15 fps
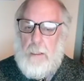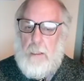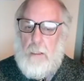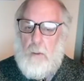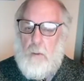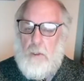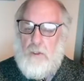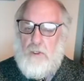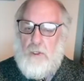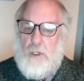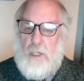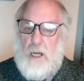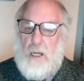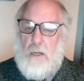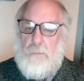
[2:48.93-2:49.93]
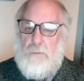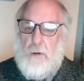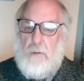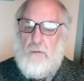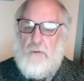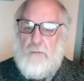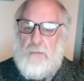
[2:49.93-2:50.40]
what should our
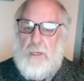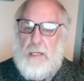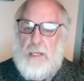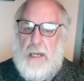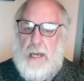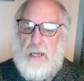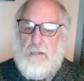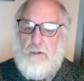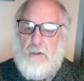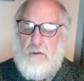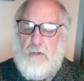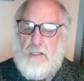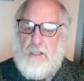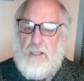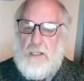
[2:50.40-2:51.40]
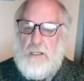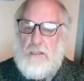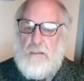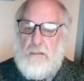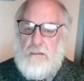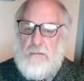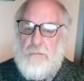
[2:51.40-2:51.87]
approach be as
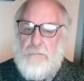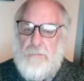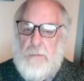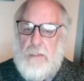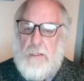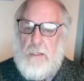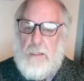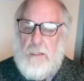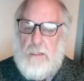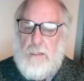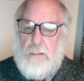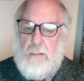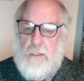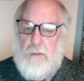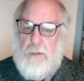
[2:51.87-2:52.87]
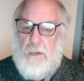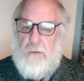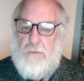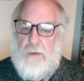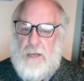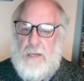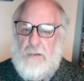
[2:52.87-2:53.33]
Christians to the
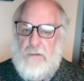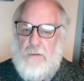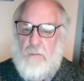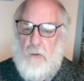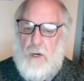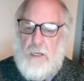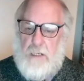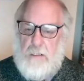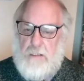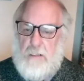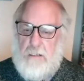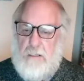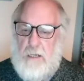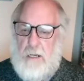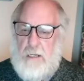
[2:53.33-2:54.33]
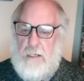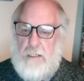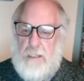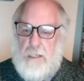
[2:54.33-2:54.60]
affairs of wider society.